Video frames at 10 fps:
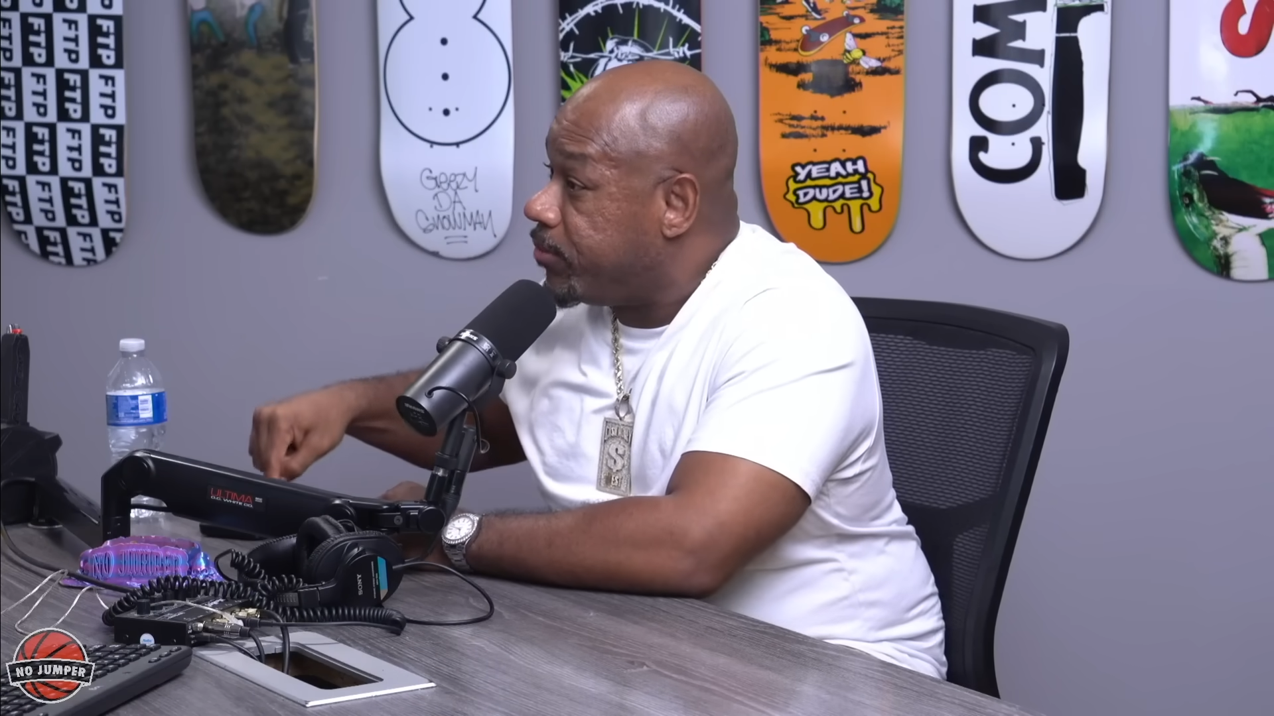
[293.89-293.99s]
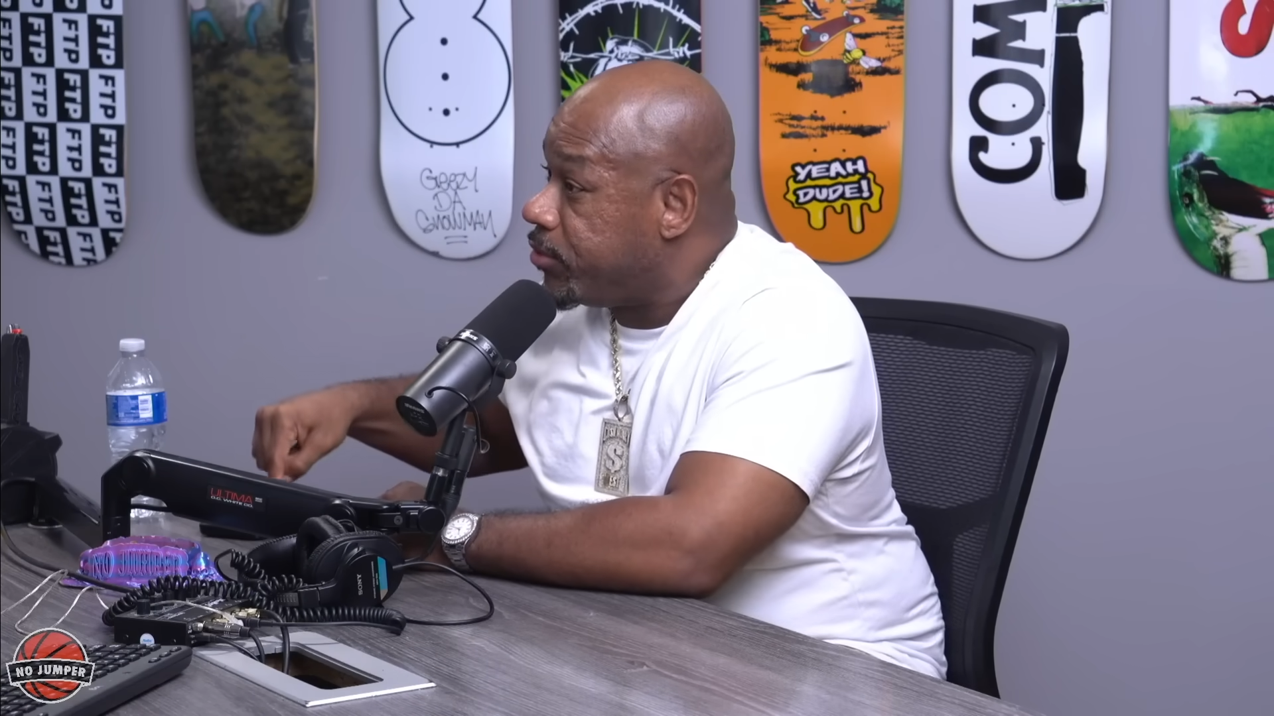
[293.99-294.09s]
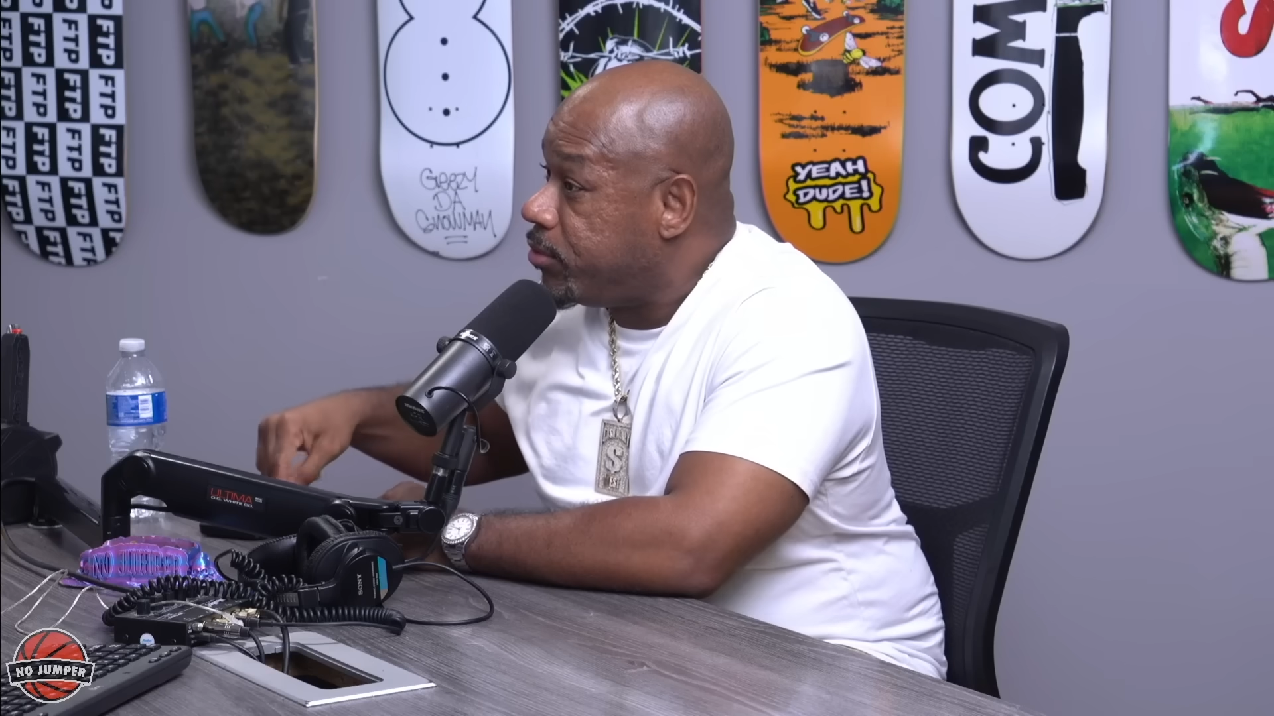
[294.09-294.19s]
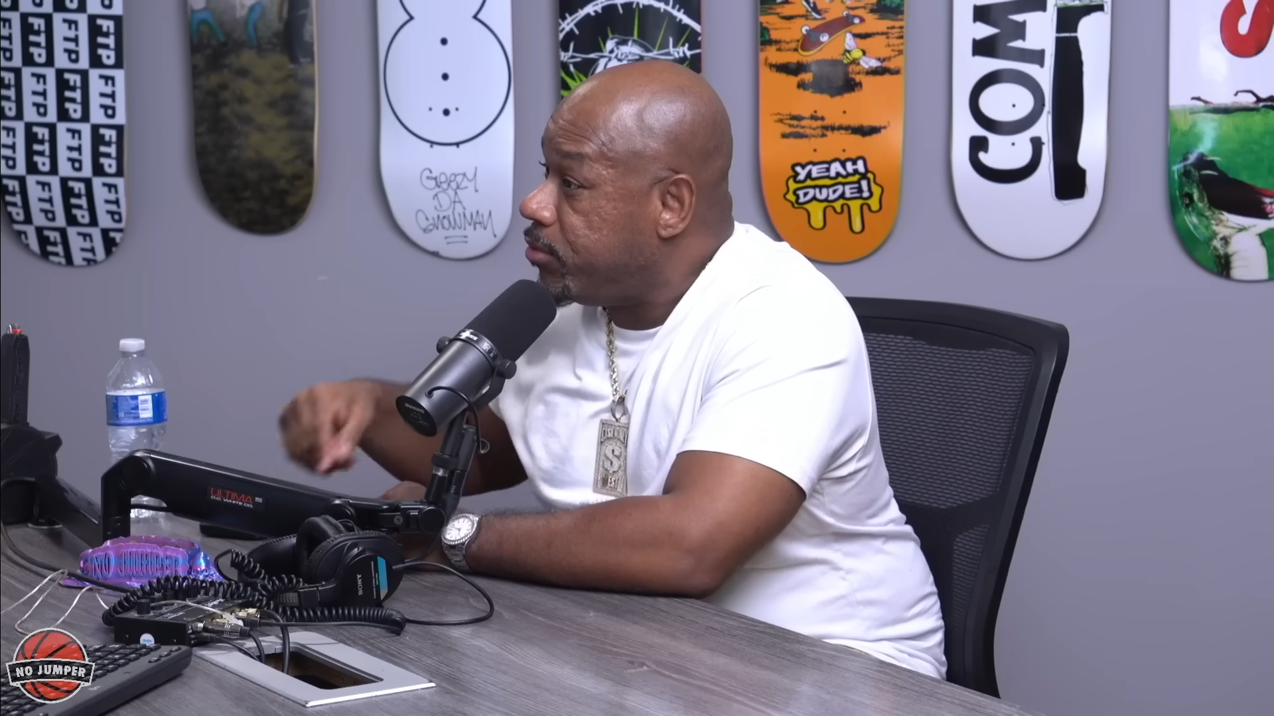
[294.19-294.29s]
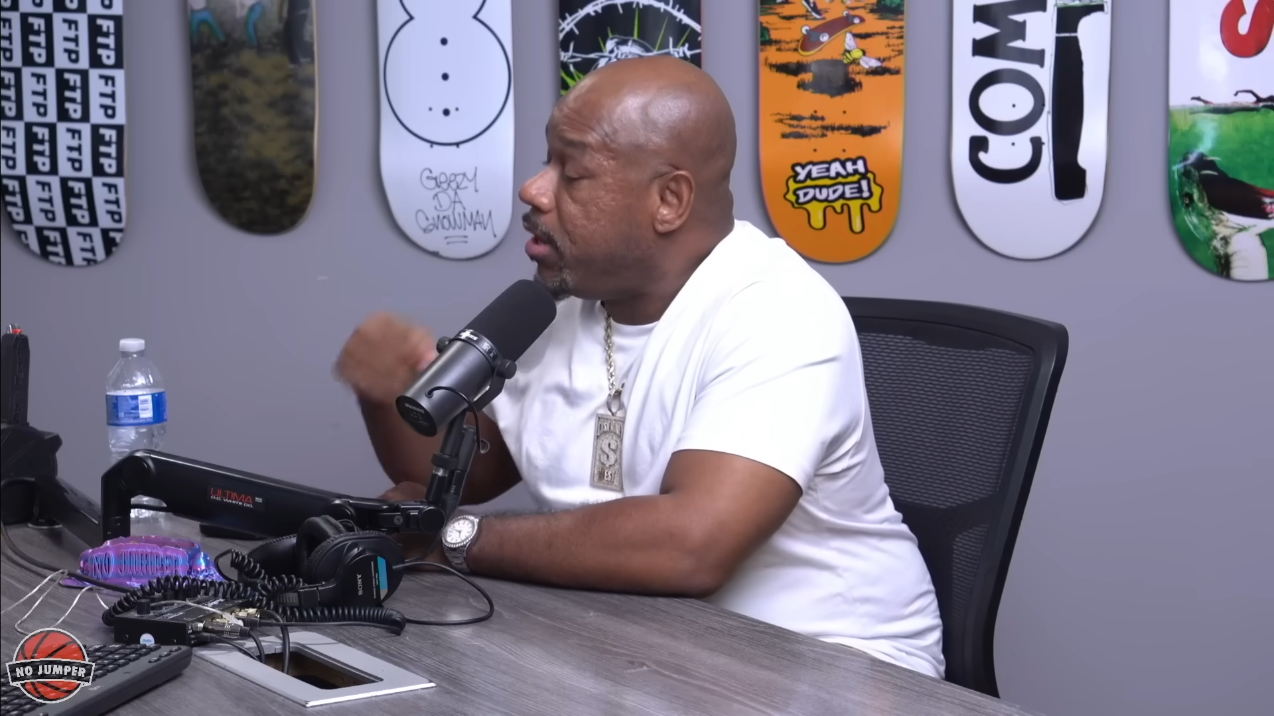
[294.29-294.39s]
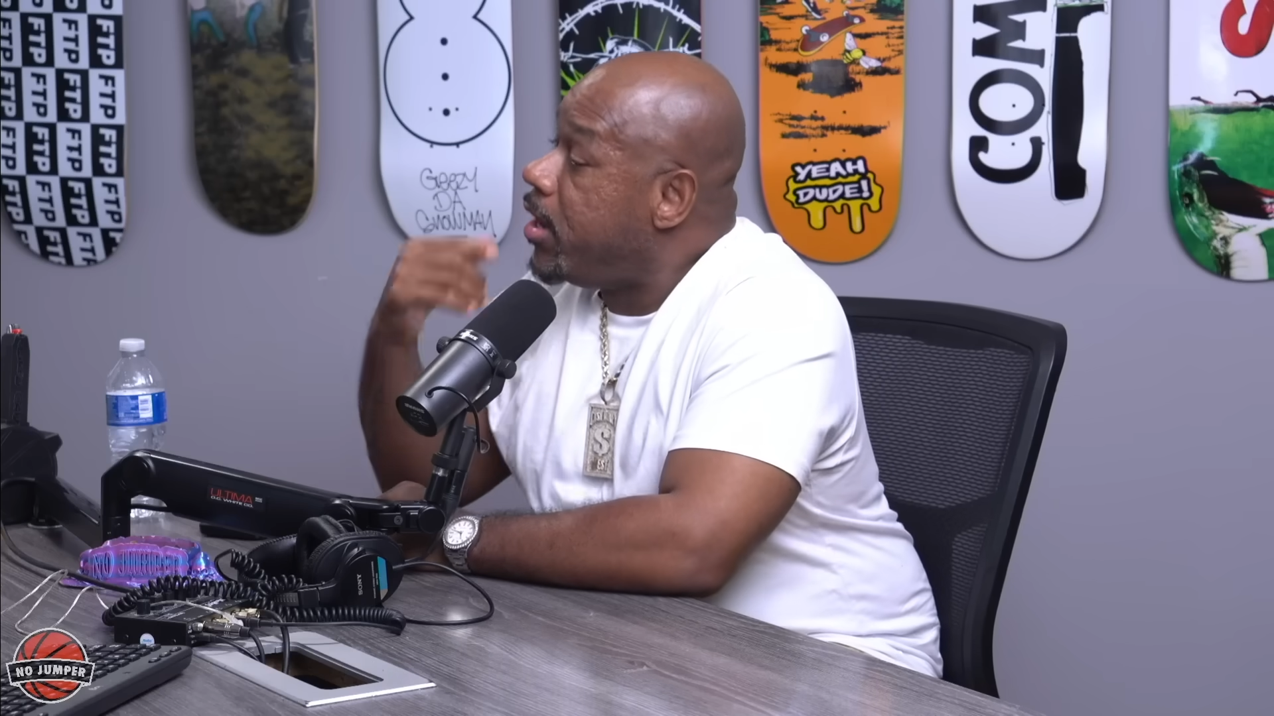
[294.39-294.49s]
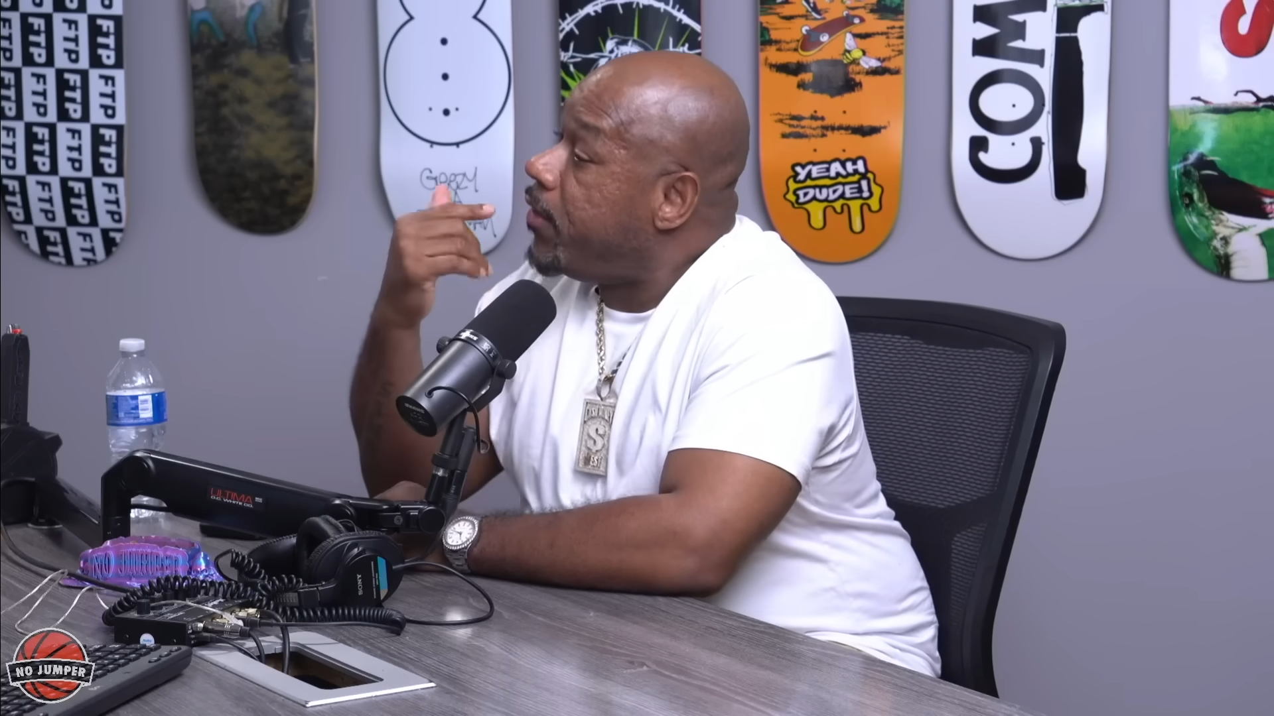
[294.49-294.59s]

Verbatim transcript: dude,